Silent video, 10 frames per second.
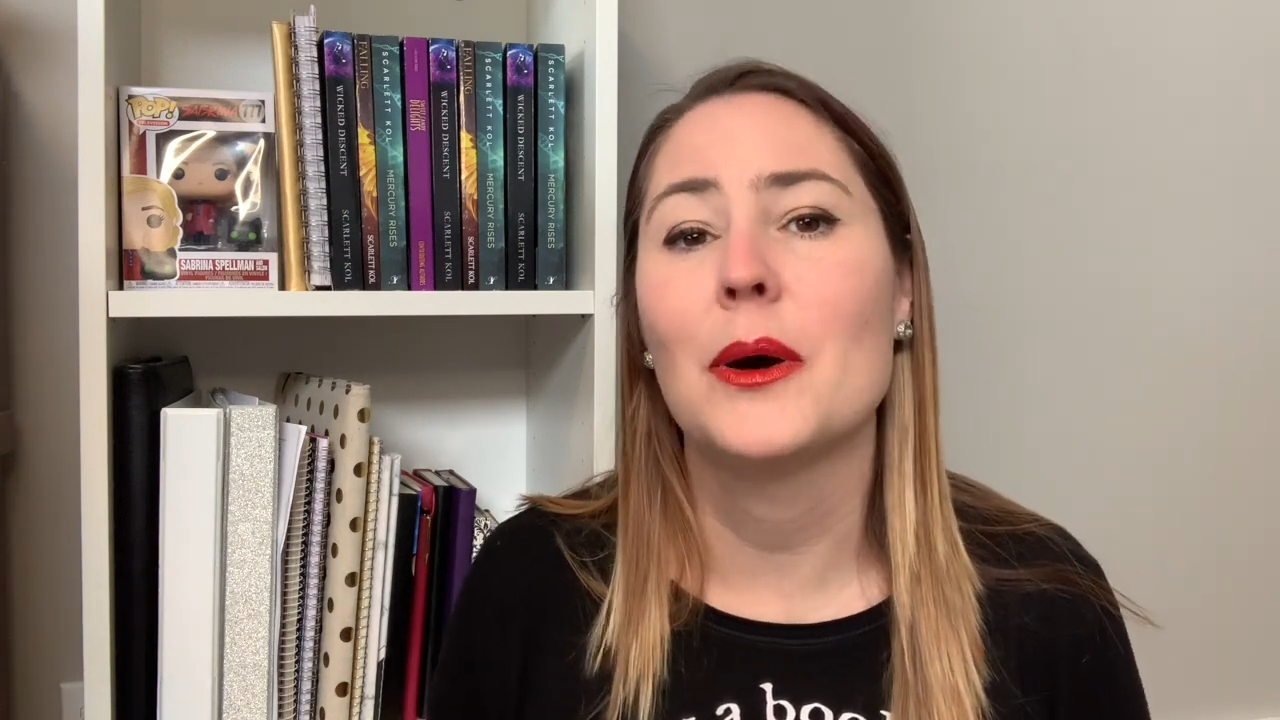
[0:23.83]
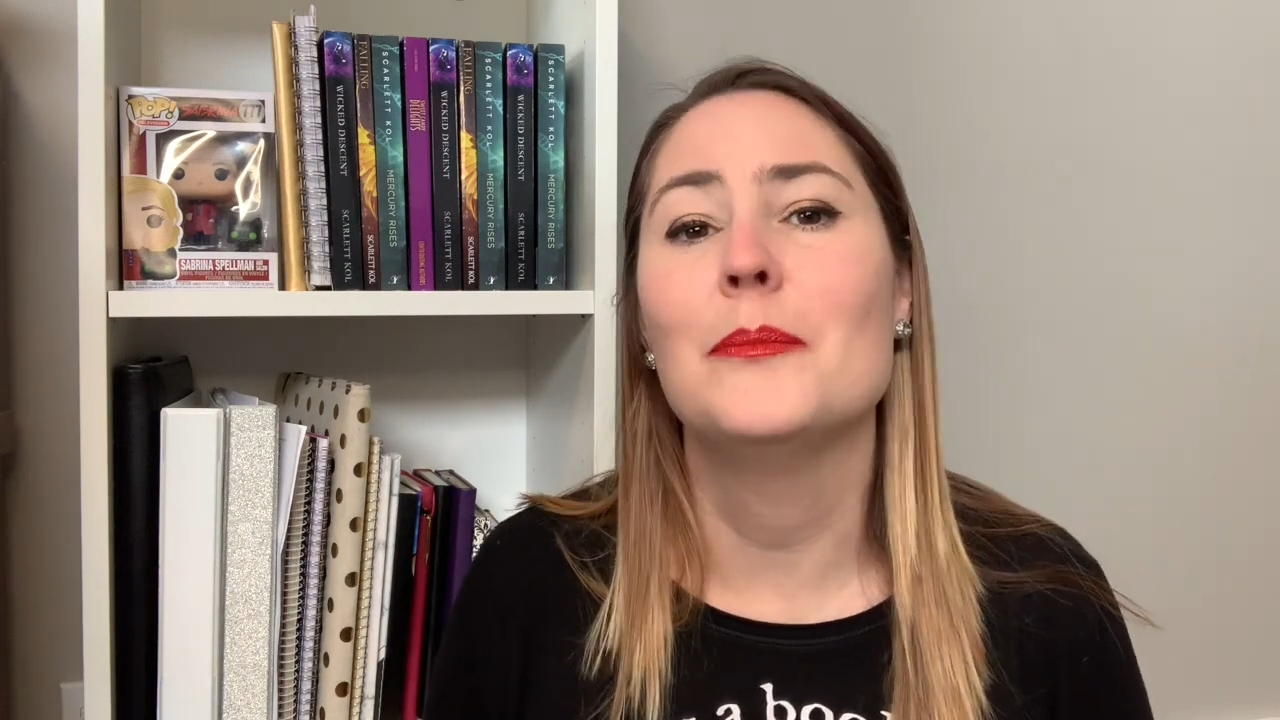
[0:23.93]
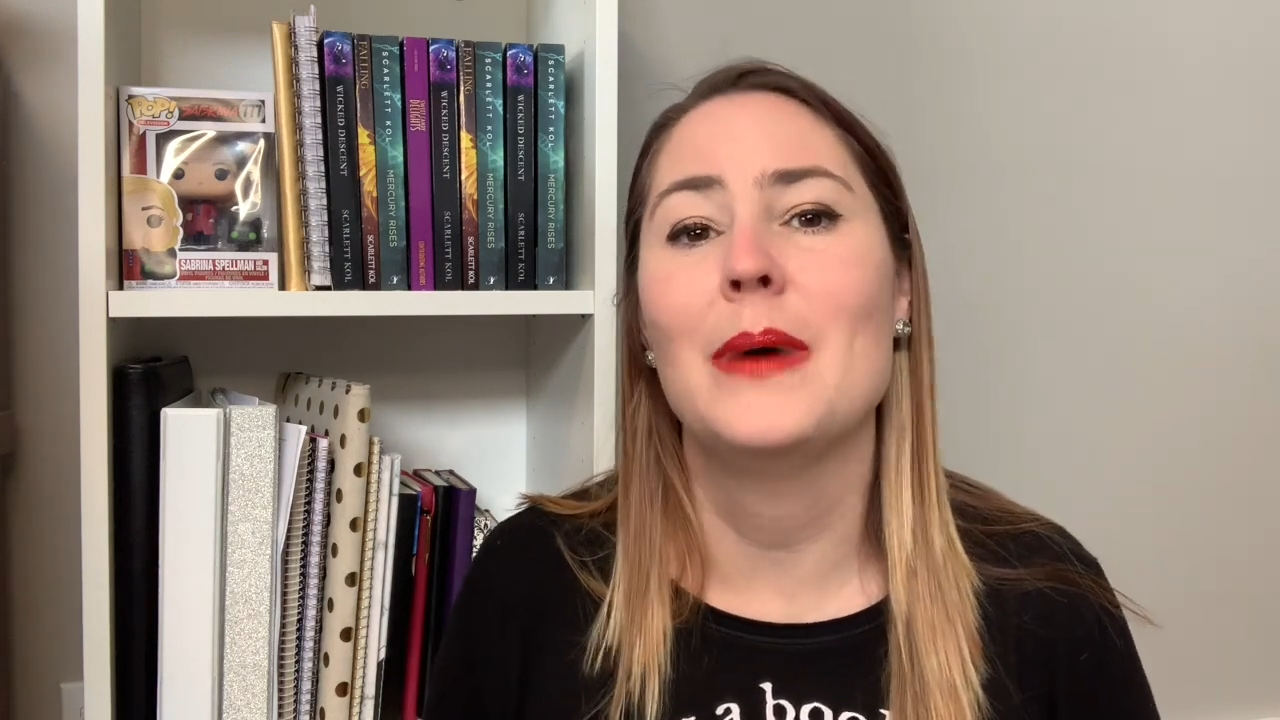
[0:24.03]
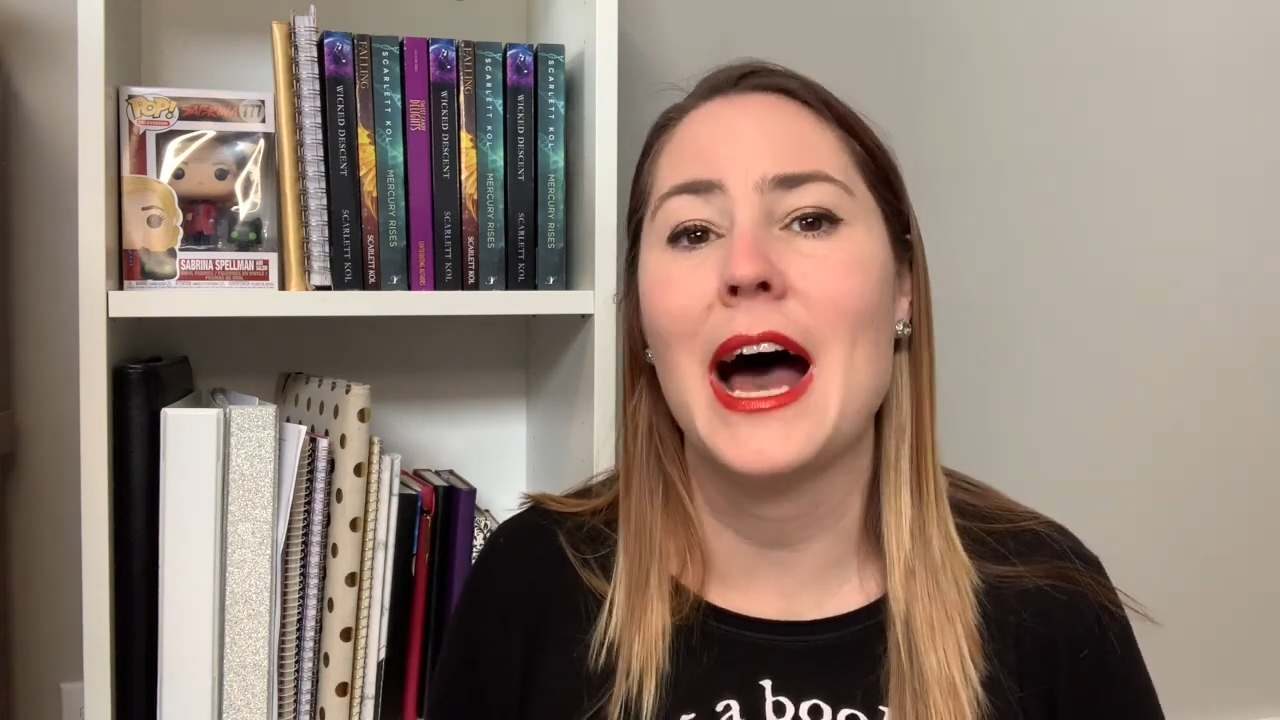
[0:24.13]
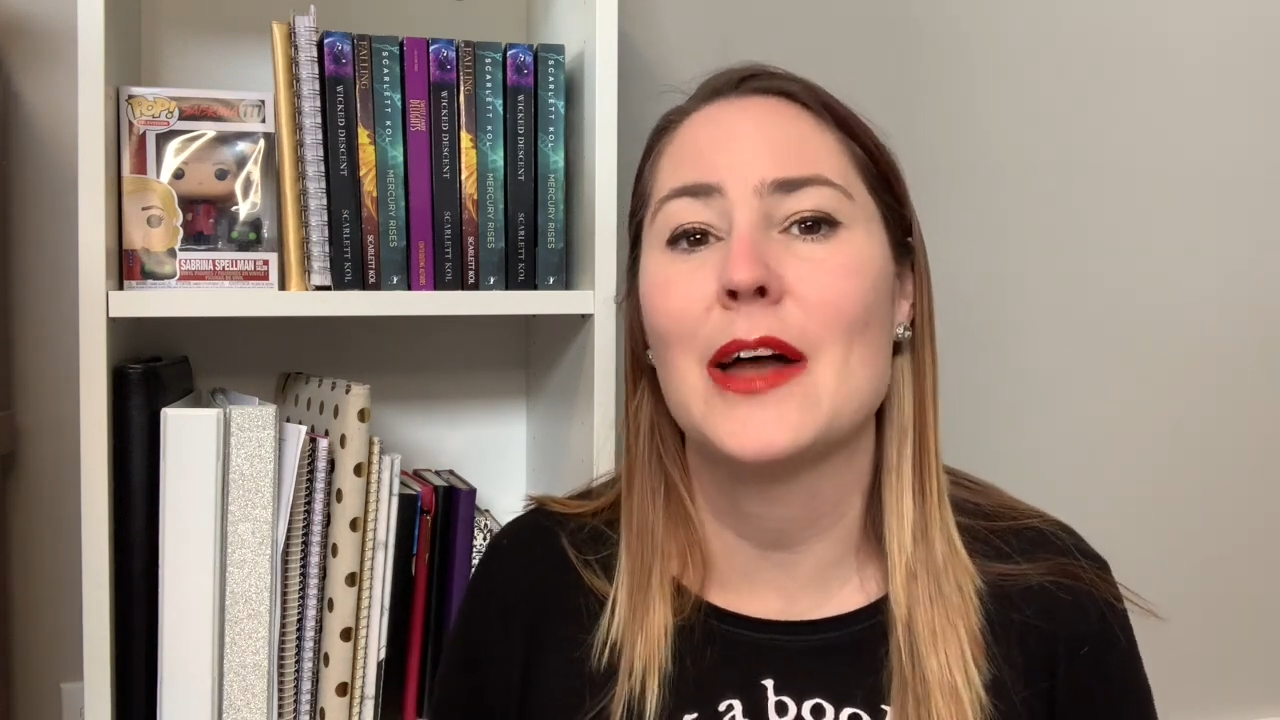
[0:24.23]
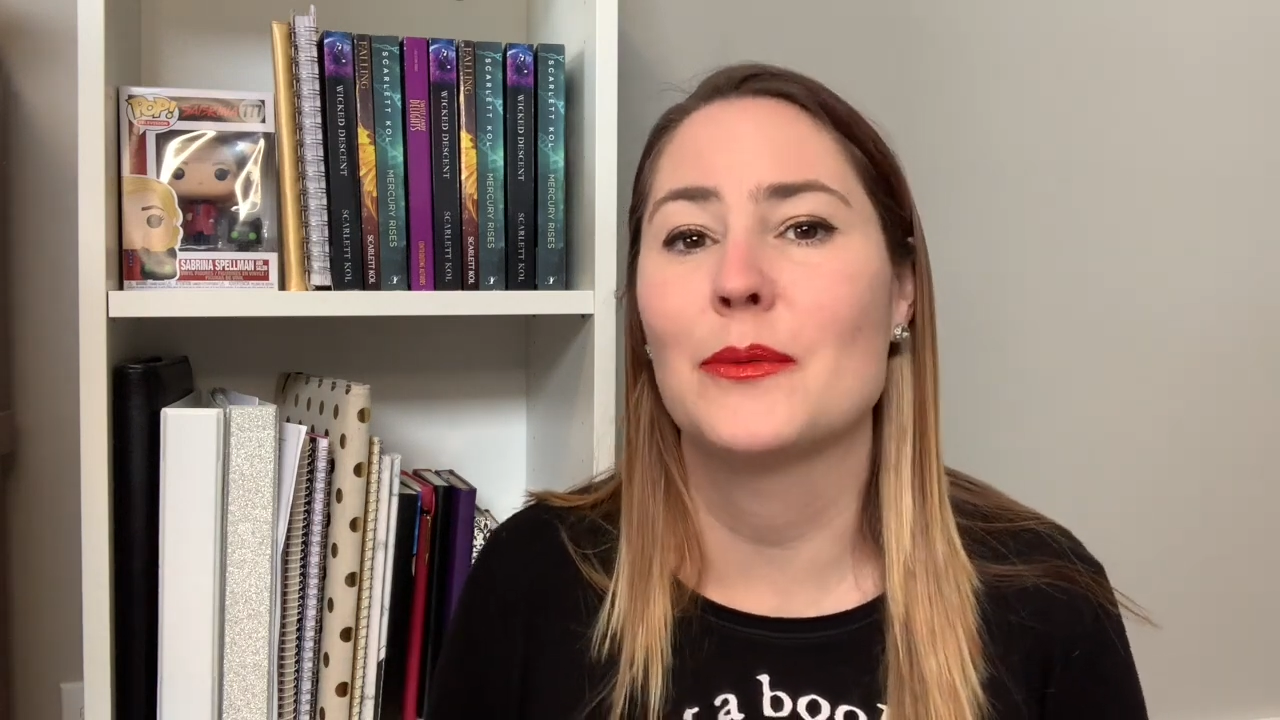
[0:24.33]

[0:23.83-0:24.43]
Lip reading: bad